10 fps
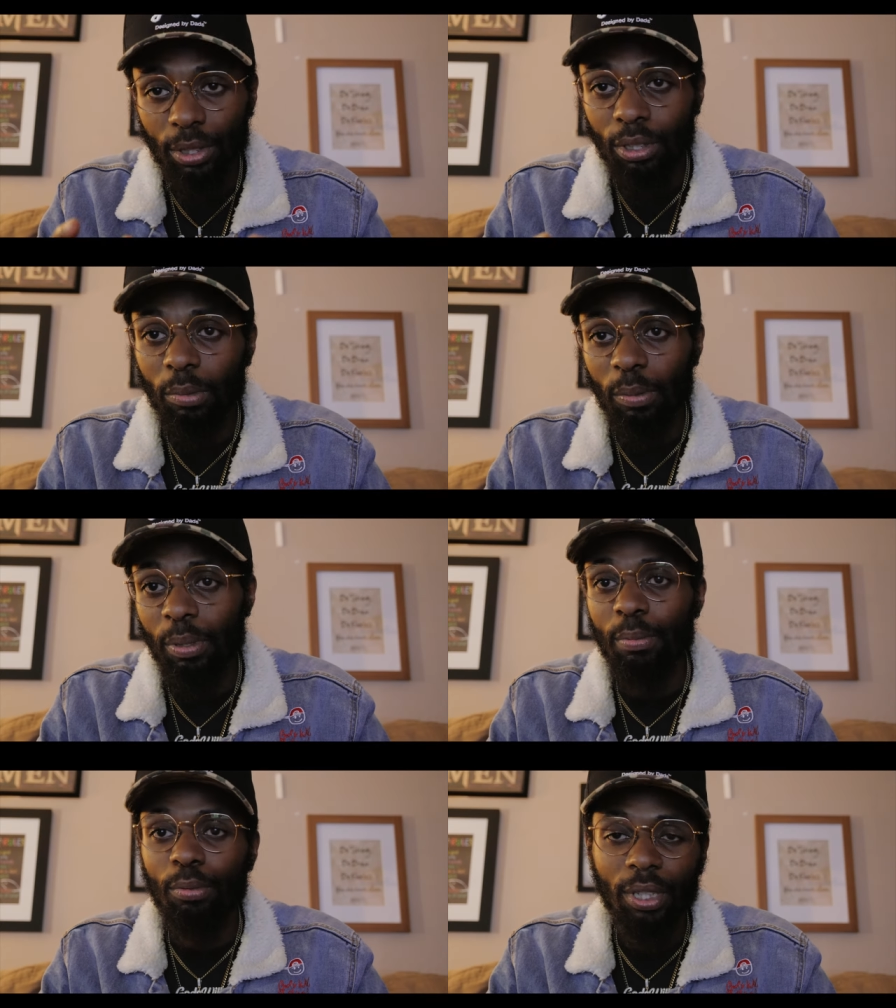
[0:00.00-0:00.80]
It's gonna be
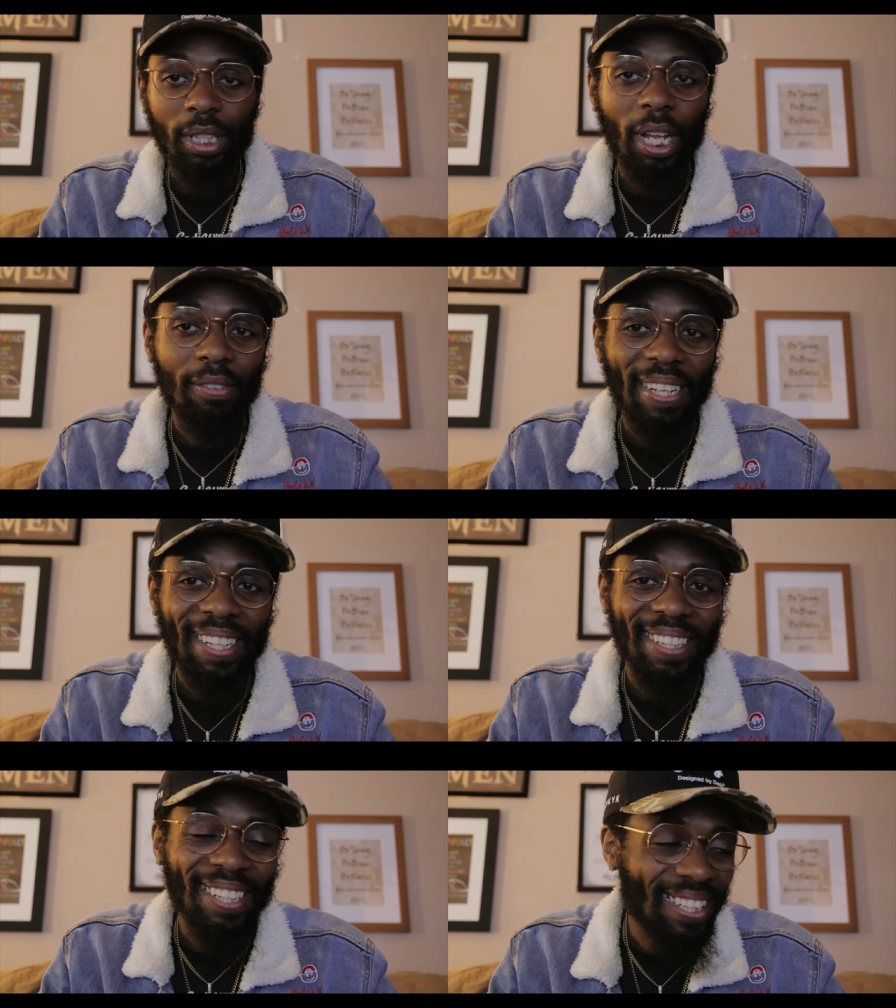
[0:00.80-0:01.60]
people in your life
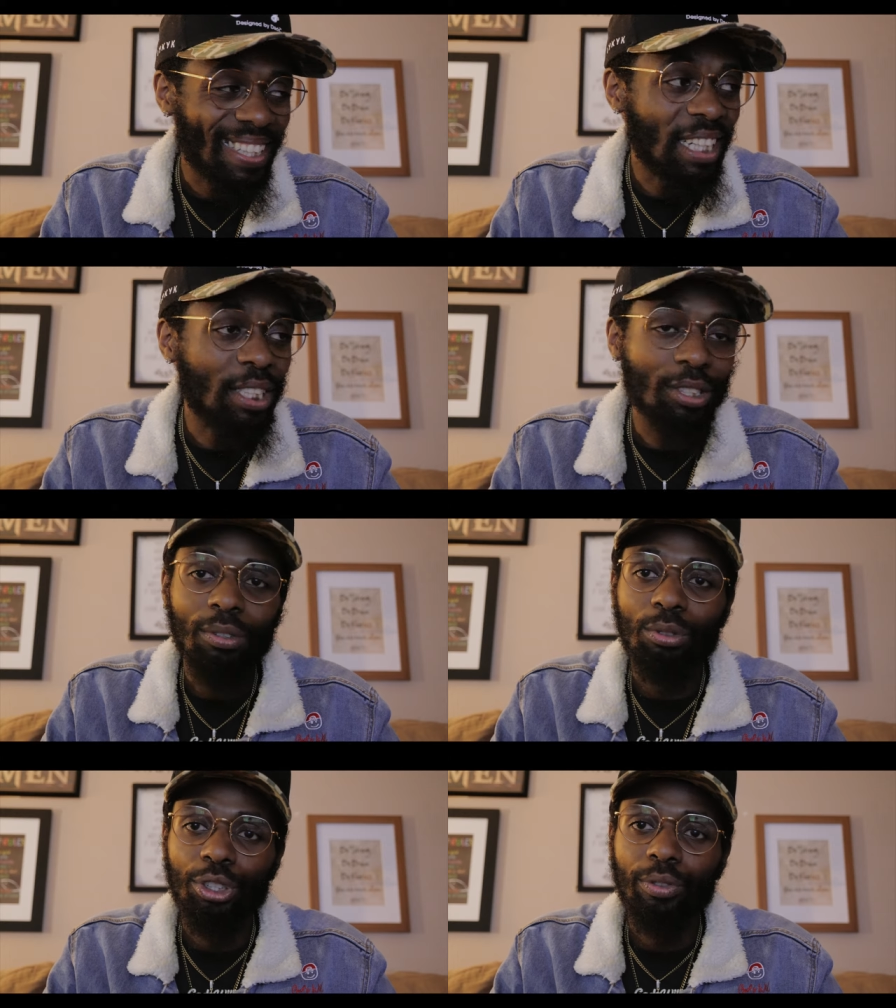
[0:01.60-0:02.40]
that needs
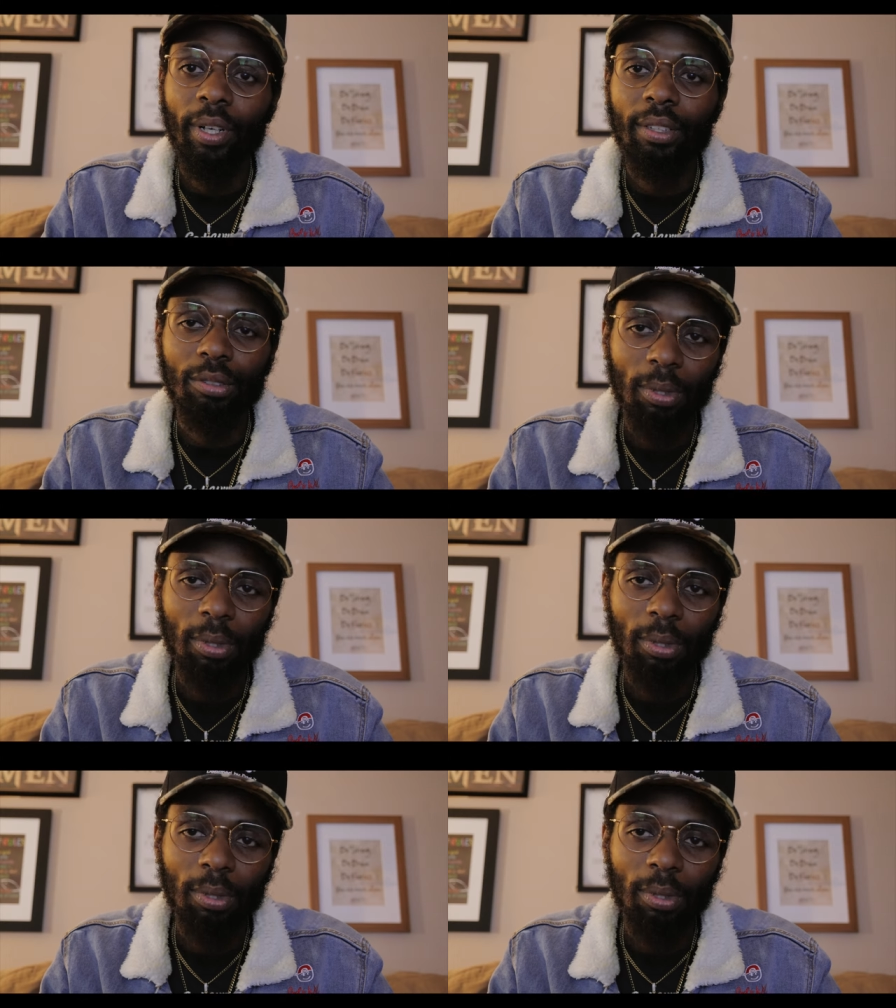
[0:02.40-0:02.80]
those strengths,